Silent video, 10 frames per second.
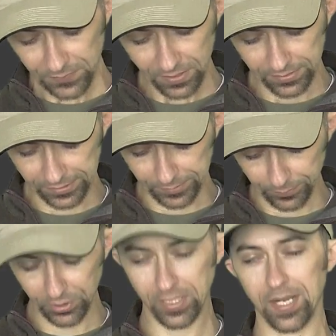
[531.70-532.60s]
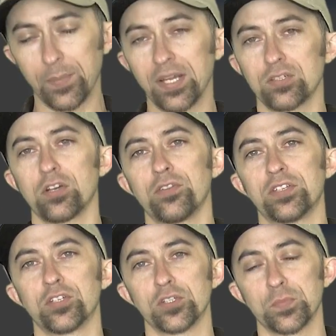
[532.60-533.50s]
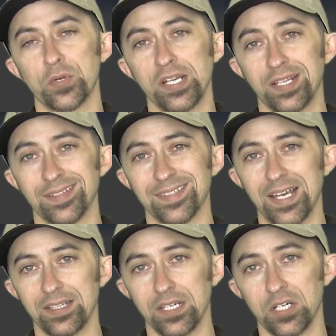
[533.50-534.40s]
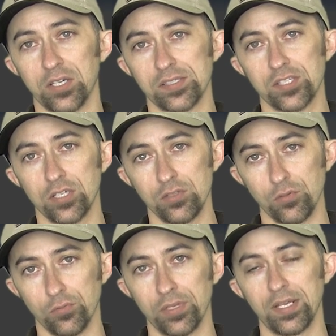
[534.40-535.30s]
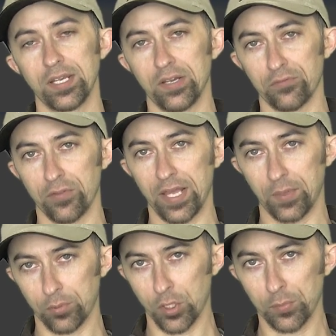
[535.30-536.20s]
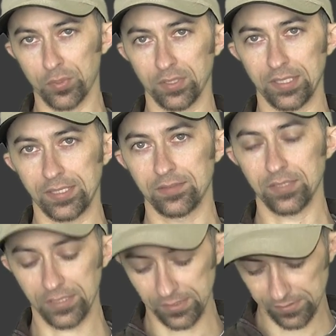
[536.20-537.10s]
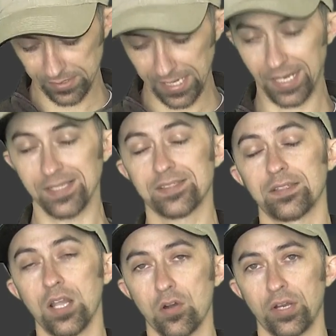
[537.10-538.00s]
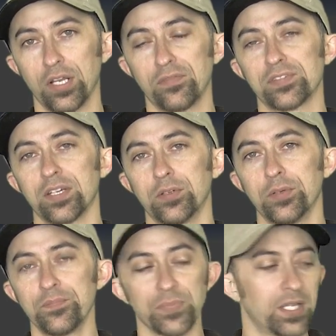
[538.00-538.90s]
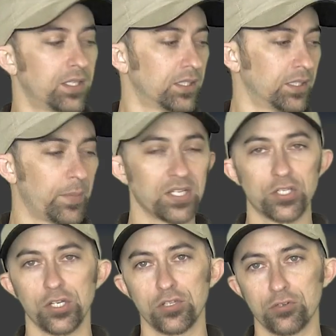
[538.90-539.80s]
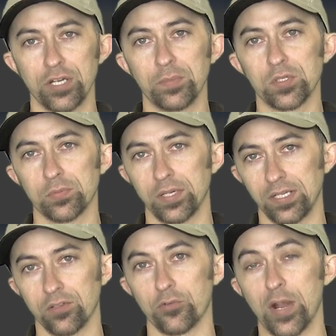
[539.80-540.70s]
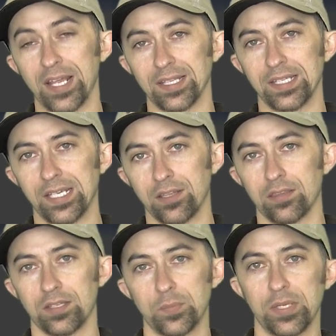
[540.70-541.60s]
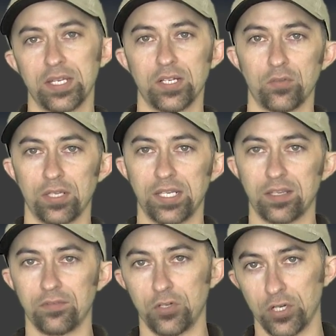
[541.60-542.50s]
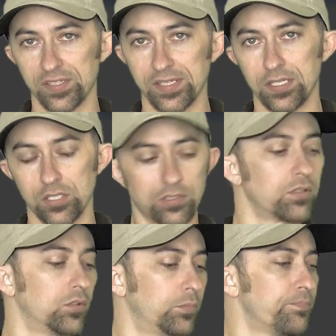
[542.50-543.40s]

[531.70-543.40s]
You got to make sure that your spring inside there is tuned for that appropriately, and it's long enough. So make sure you trim your spring to the right length depending on the length of your extension tube.